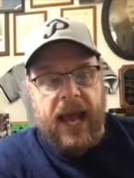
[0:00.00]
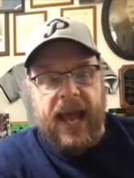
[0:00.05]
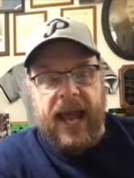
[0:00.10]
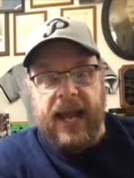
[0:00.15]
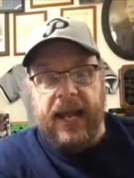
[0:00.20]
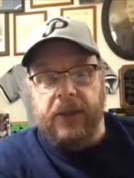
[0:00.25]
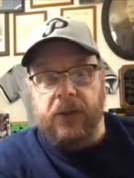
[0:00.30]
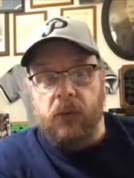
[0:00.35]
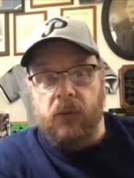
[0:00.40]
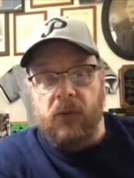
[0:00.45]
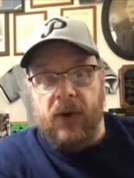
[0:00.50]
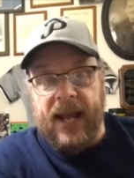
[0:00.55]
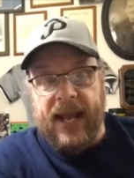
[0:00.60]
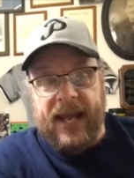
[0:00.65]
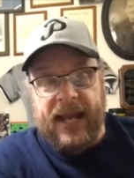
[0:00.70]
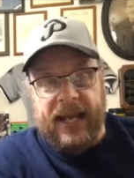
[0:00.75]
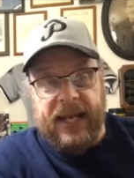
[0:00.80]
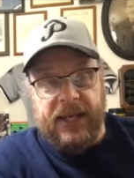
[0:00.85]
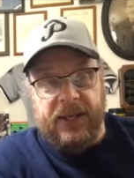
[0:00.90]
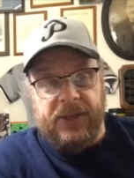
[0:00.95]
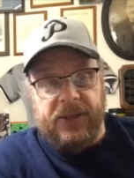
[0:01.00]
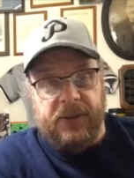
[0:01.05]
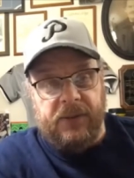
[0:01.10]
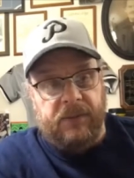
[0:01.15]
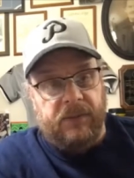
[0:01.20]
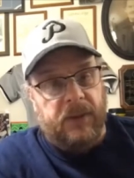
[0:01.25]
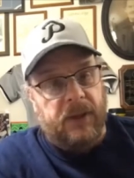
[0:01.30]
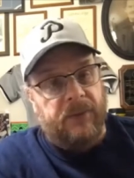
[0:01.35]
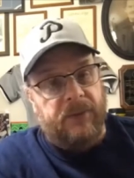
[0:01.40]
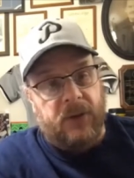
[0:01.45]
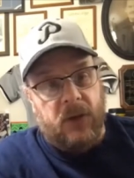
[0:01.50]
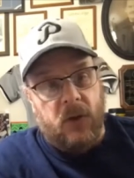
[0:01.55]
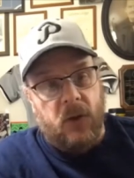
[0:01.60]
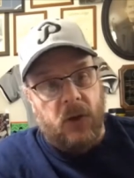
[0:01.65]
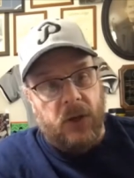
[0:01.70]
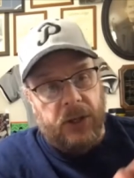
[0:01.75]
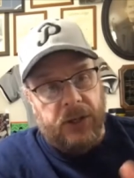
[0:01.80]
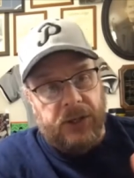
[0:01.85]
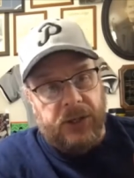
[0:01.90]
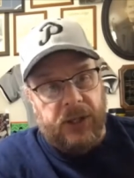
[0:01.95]
And the Rays, of
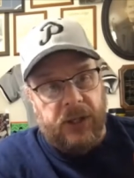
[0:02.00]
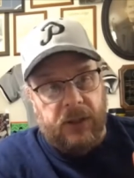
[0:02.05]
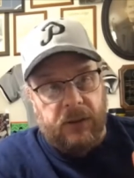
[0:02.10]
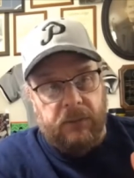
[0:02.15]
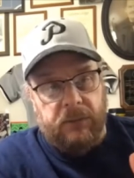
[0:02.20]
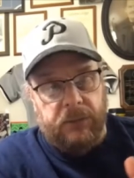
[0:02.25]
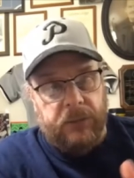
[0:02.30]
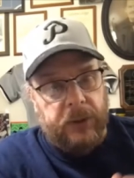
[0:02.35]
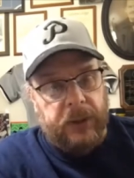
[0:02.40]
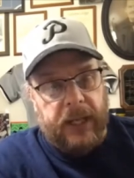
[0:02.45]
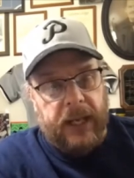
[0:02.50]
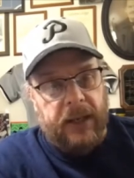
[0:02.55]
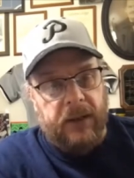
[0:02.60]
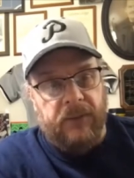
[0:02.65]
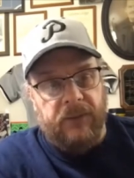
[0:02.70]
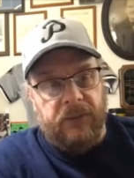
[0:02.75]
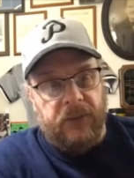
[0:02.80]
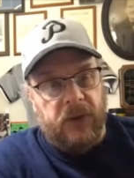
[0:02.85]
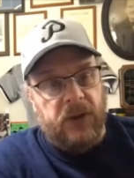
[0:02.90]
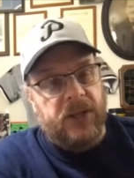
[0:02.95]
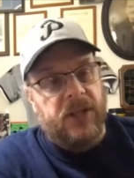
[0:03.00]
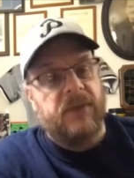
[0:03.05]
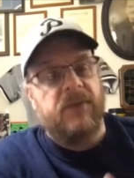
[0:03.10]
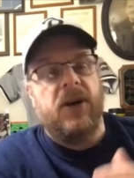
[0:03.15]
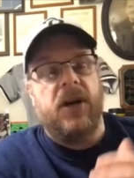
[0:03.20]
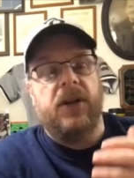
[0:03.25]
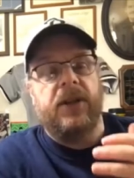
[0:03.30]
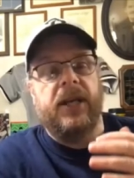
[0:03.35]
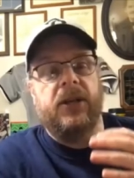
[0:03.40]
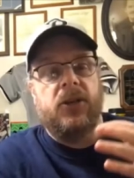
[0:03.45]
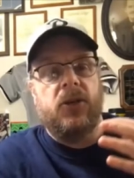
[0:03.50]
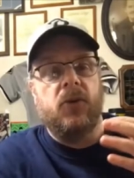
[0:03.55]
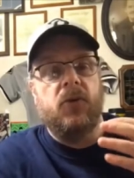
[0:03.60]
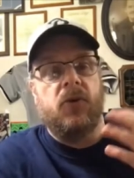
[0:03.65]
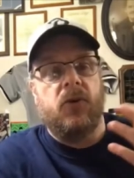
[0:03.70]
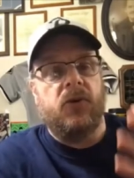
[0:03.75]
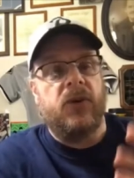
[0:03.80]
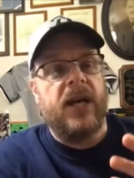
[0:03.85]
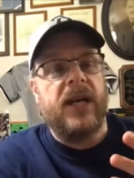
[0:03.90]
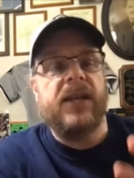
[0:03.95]
course, they first of all they do
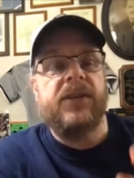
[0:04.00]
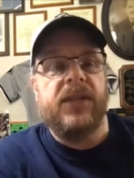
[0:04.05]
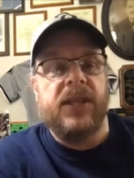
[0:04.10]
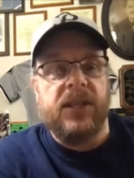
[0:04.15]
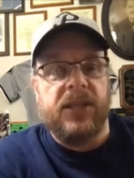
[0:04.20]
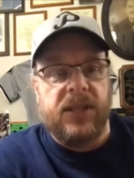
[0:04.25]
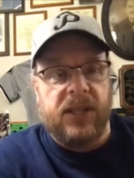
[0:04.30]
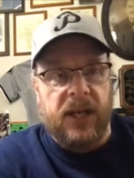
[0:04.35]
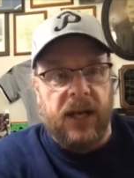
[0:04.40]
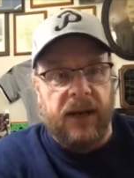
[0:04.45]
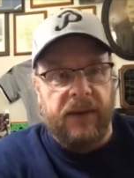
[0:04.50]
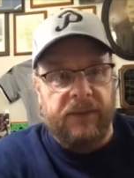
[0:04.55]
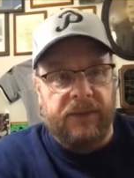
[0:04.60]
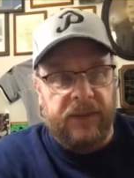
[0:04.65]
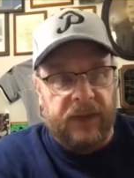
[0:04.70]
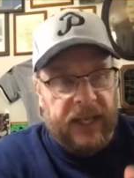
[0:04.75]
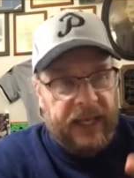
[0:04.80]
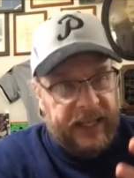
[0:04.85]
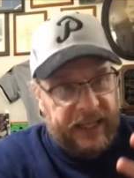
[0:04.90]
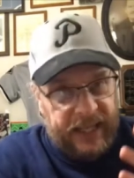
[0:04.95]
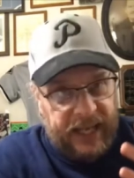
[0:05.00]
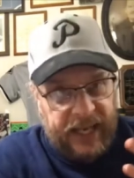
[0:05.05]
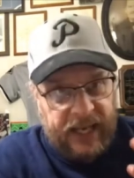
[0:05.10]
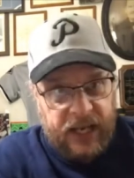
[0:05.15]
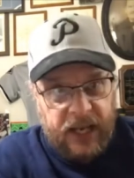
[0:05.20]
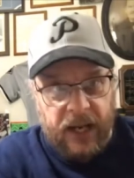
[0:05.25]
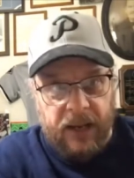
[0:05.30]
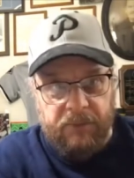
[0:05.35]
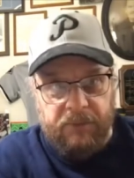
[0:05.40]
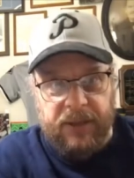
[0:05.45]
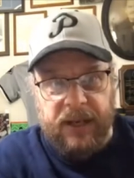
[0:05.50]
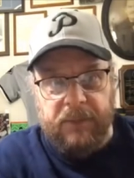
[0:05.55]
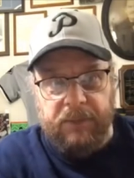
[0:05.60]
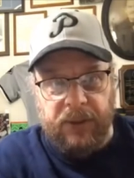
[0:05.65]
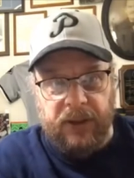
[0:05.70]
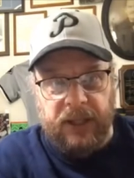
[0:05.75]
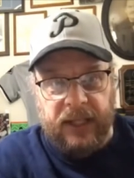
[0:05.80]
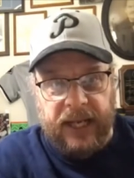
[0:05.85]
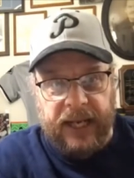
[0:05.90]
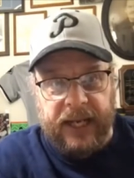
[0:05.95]
crazy stuff like they cut
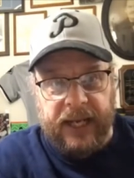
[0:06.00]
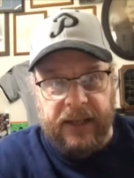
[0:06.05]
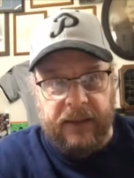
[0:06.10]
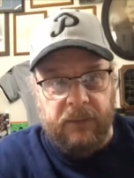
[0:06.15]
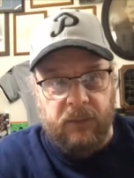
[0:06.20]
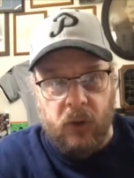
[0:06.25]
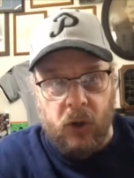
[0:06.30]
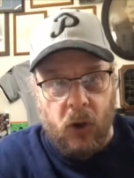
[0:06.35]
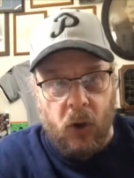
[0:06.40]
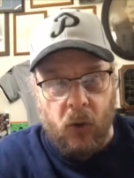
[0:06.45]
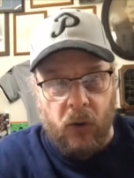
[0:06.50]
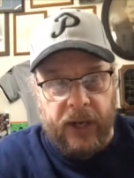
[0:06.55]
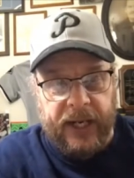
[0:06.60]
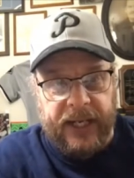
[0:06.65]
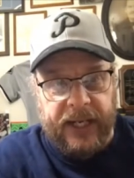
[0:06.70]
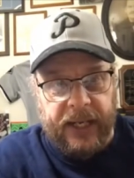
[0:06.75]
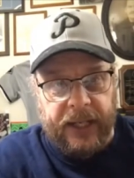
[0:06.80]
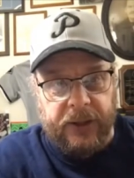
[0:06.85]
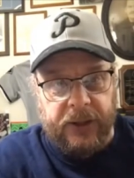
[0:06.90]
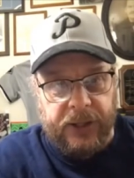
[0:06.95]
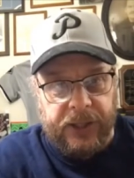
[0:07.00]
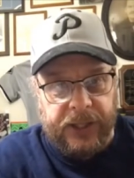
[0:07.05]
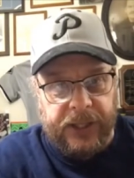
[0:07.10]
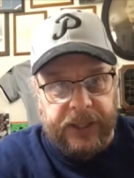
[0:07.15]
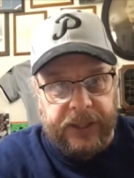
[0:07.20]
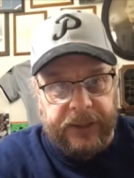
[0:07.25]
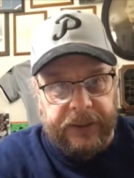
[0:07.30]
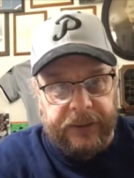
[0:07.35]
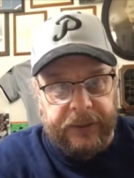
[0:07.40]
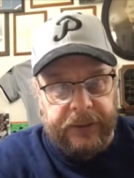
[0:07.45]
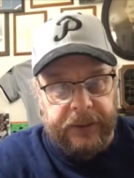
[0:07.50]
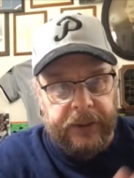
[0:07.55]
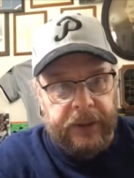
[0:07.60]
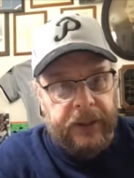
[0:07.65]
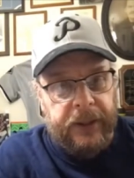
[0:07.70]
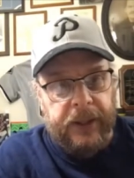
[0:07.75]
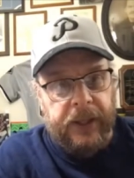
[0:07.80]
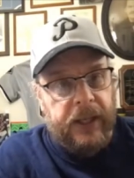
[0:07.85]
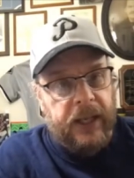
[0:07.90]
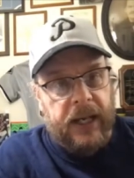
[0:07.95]
people like Corey Dickerson.
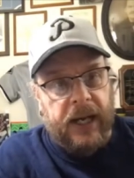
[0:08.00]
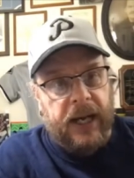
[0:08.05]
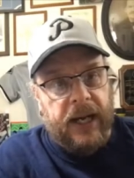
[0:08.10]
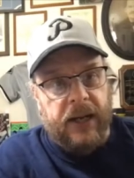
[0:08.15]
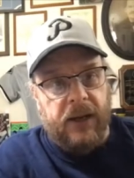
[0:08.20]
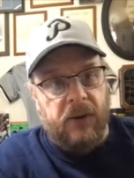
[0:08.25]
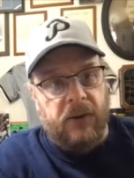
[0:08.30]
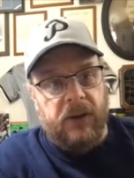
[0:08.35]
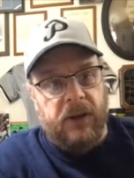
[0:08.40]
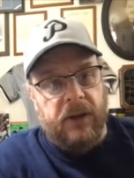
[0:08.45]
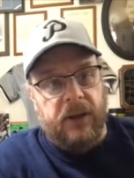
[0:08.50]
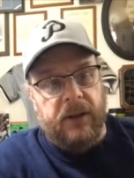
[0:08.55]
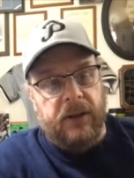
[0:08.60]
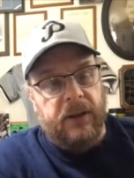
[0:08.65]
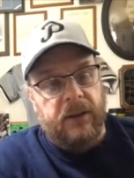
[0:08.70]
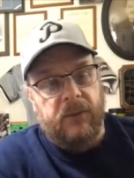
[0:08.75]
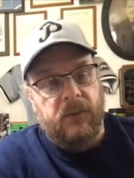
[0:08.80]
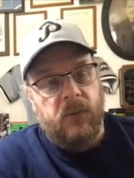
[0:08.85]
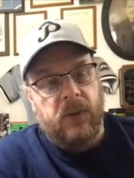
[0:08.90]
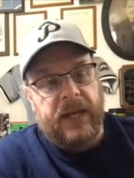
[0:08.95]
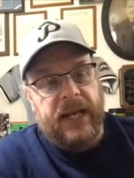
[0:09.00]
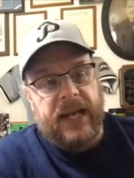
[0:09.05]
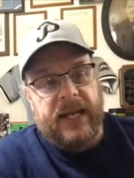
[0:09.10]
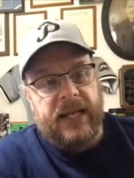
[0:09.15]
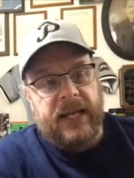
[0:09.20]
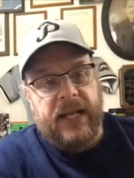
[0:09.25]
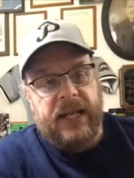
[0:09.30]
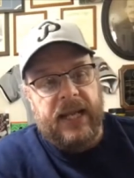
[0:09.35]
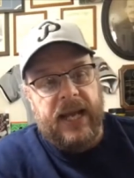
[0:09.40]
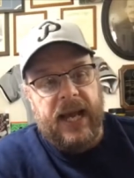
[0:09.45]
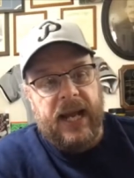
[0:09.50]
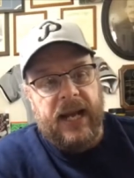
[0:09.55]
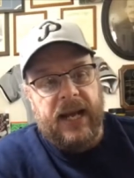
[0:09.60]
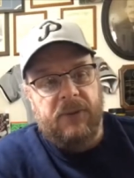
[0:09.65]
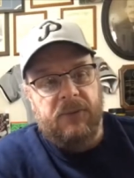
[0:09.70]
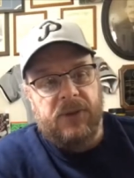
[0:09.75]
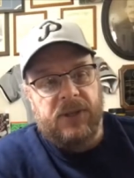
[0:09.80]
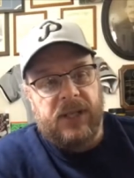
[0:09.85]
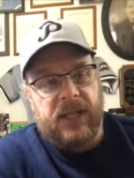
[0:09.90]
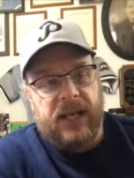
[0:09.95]
I don't when they did that, I
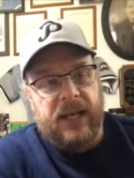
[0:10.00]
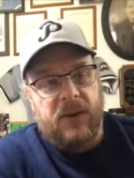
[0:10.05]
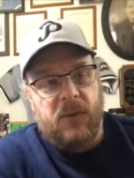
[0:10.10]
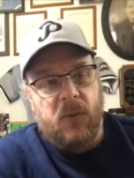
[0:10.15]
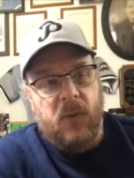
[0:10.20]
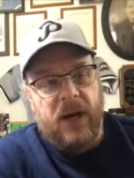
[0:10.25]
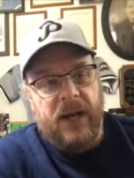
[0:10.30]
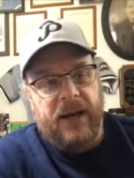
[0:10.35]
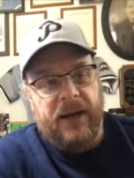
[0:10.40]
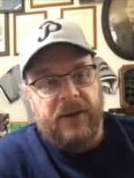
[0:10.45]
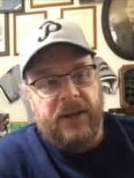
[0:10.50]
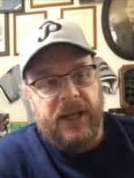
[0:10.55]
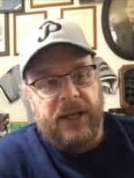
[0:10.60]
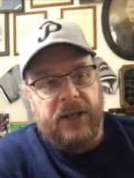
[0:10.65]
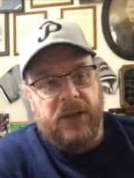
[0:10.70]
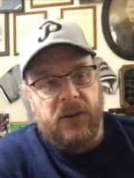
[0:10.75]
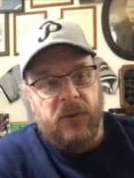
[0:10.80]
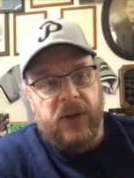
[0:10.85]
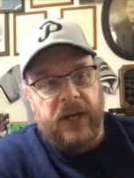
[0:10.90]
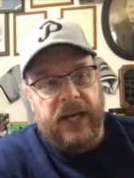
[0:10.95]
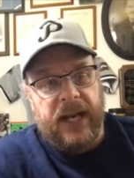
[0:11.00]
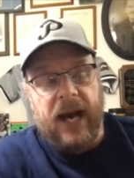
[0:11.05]
was like, what are they doing?